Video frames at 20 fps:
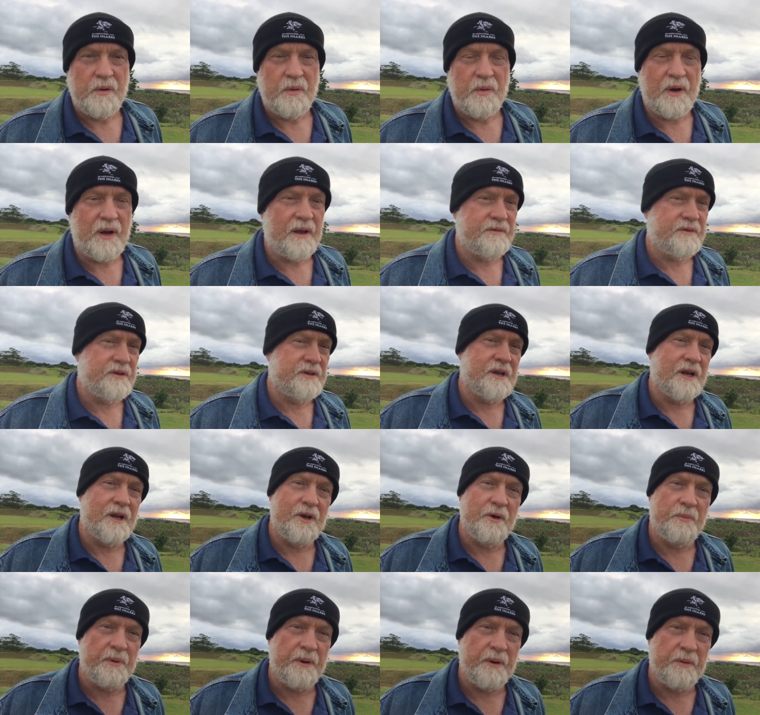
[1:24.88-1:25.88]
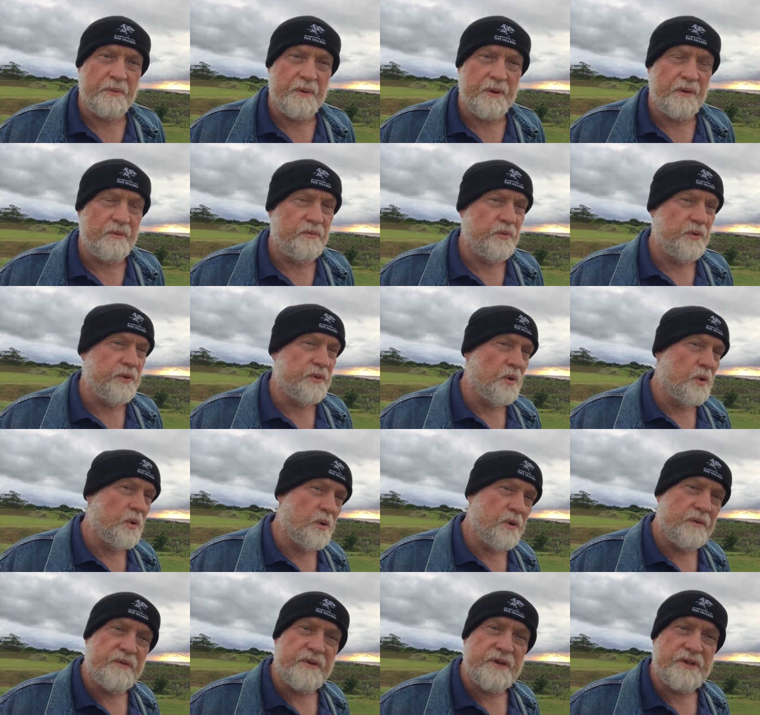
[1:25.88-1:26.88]
Well, I have to tell you people, with
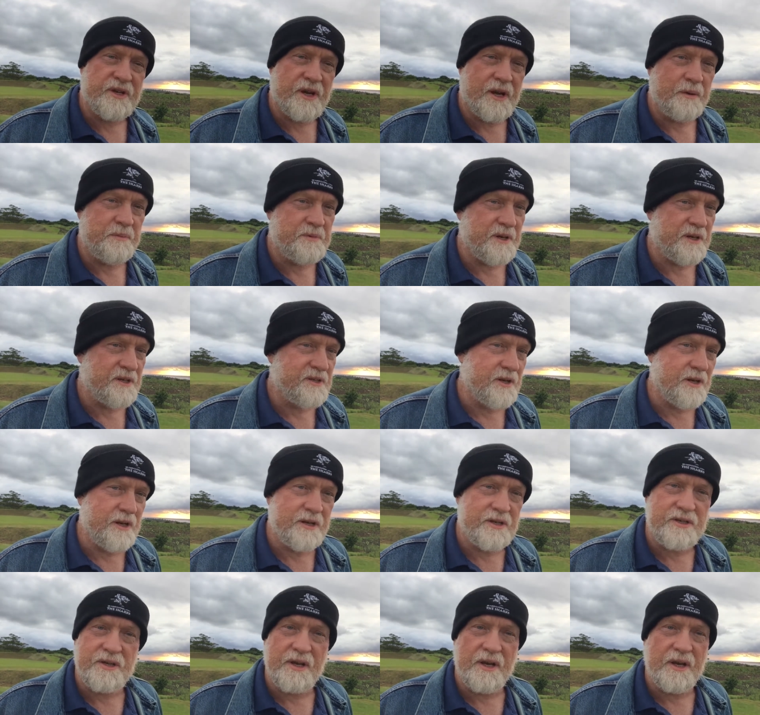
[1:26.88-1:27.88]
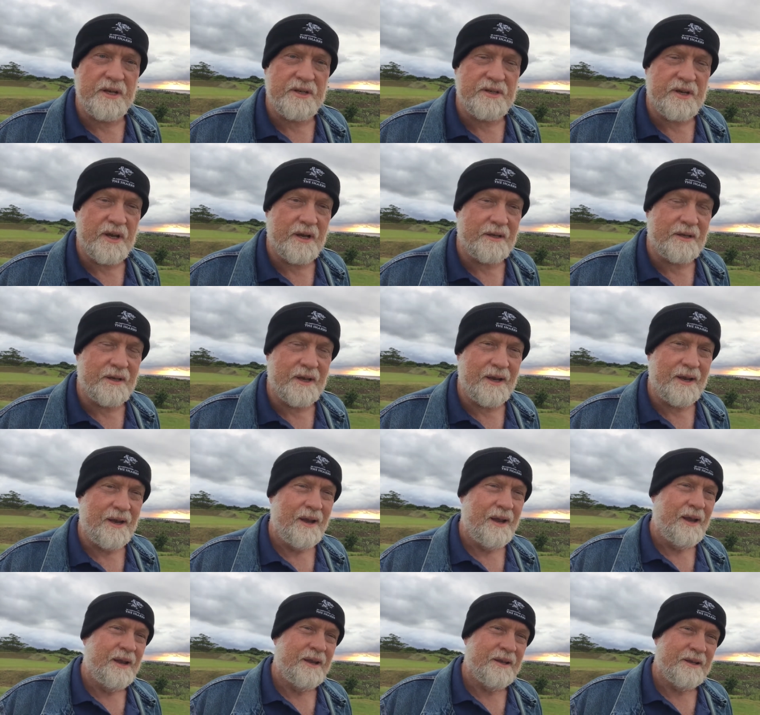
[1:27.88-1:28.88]
all of the skeptics and the cynics out there,
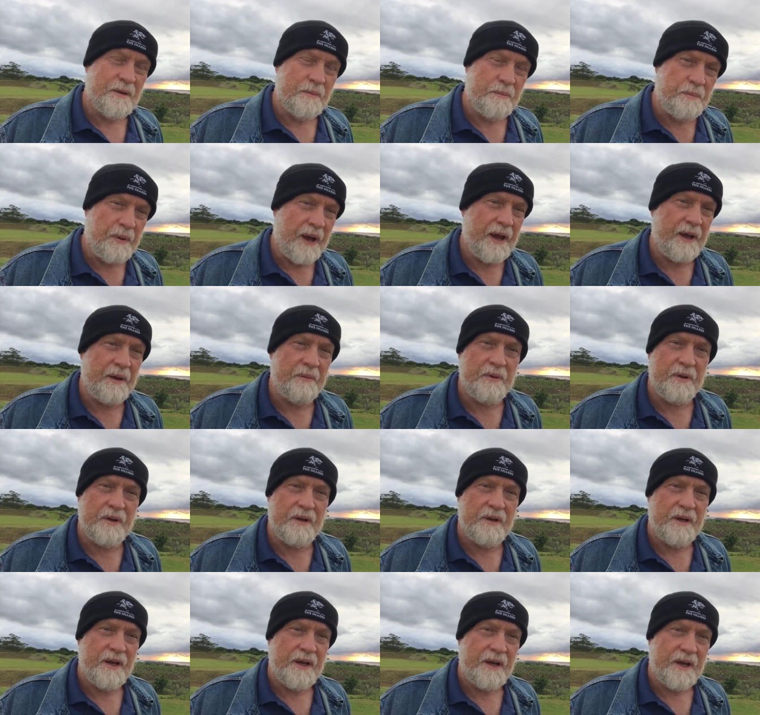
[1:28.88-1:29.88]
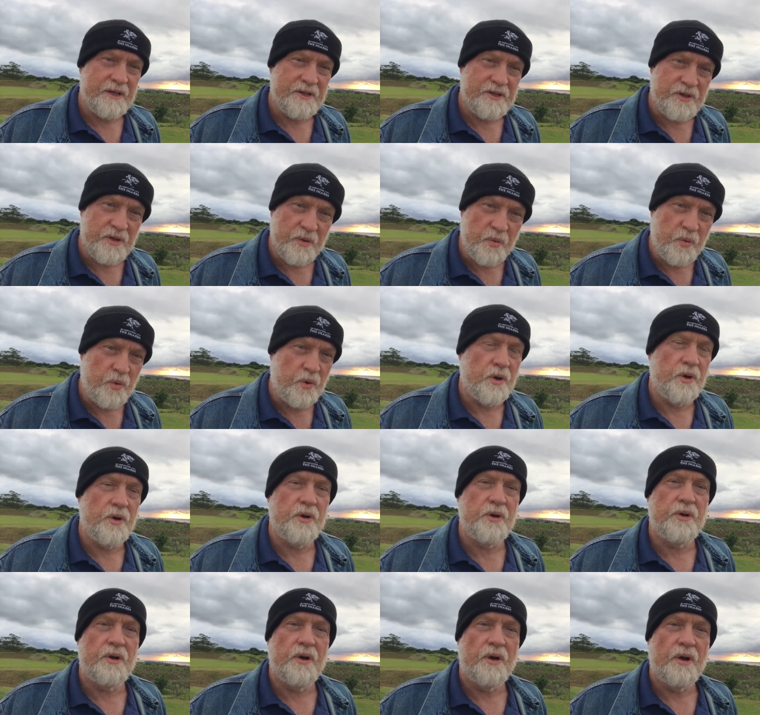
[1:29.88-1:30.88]
the Bible is the
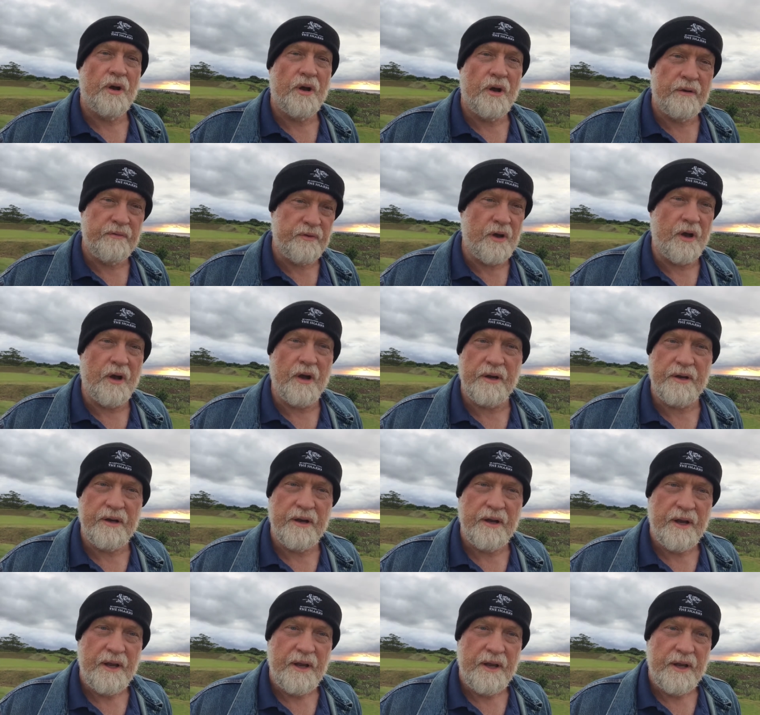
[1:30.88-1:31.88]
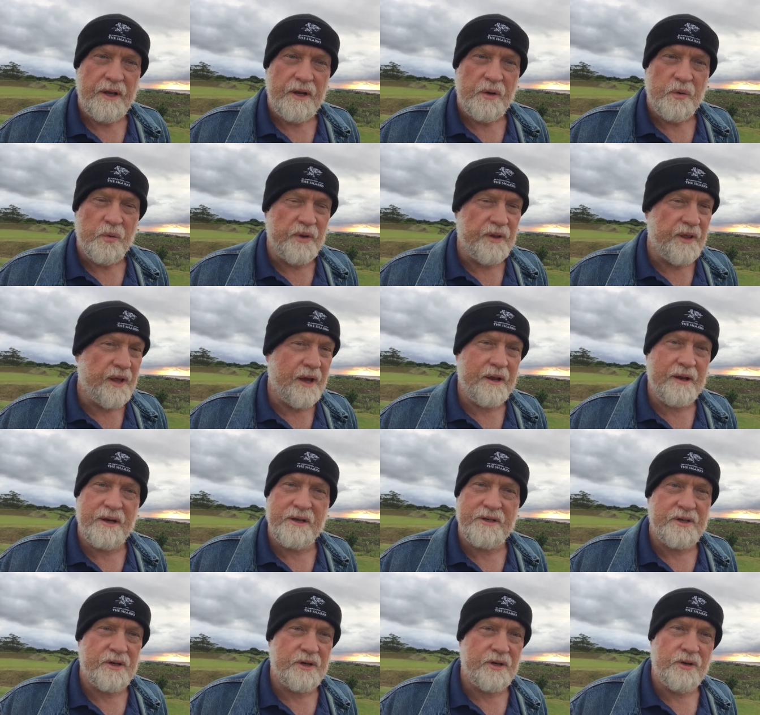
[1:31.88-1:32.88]
Word of God. Without
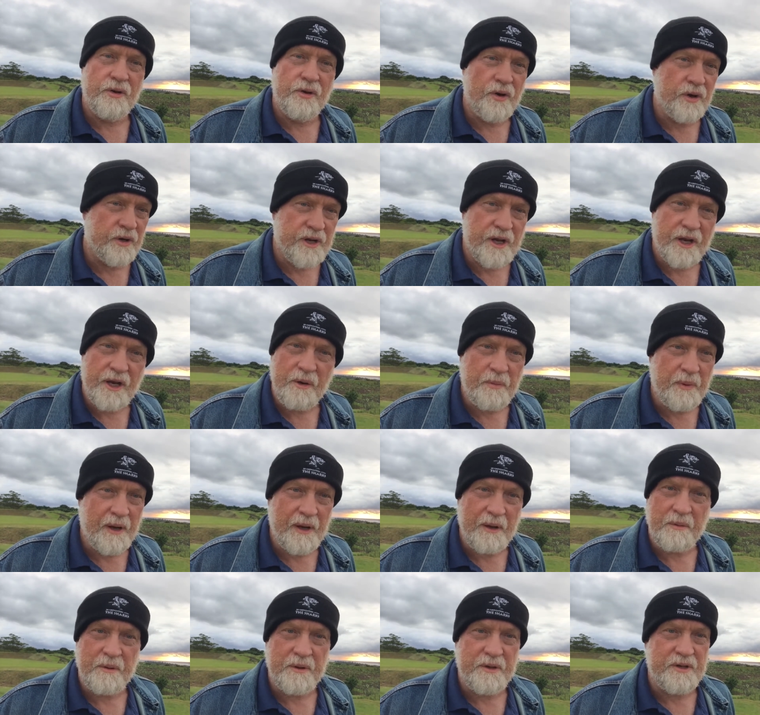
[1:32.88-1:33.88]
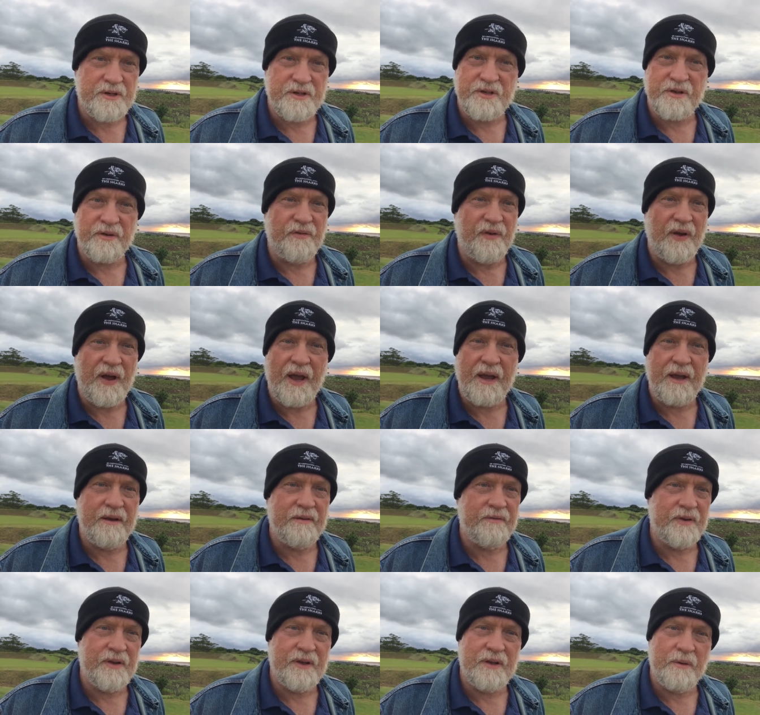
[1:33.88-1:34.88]
it, you're not going to be able to
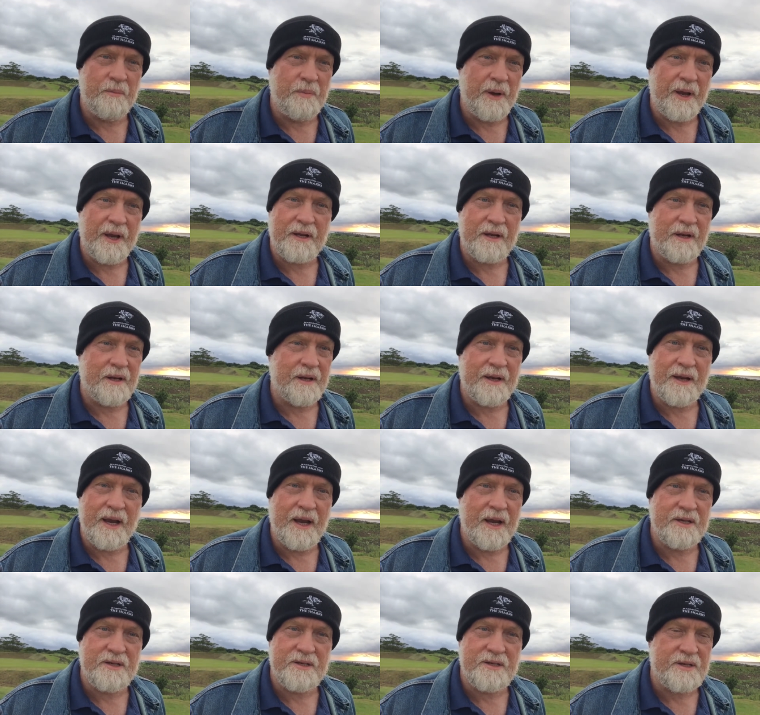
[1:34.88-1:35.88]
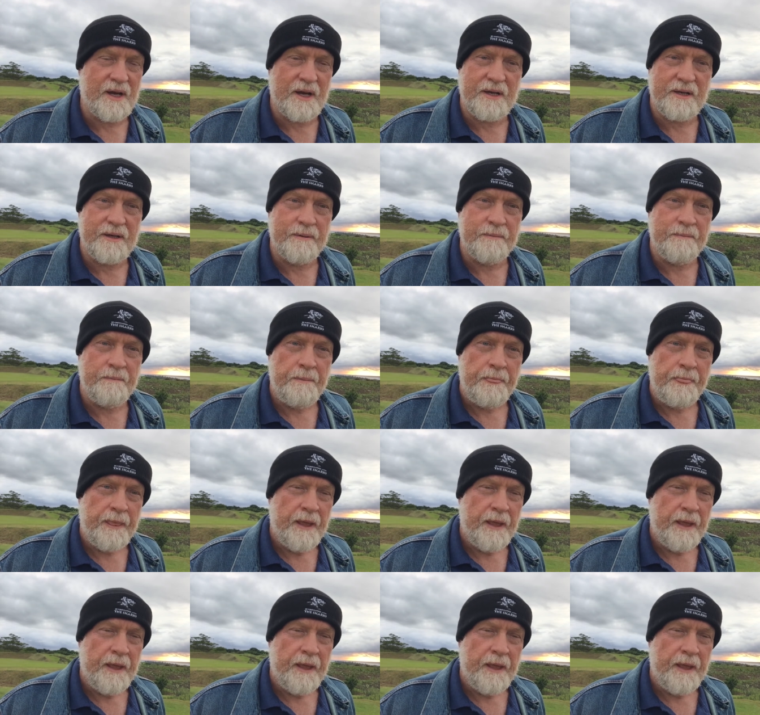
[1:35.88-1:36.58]
survive in the battle against Satan.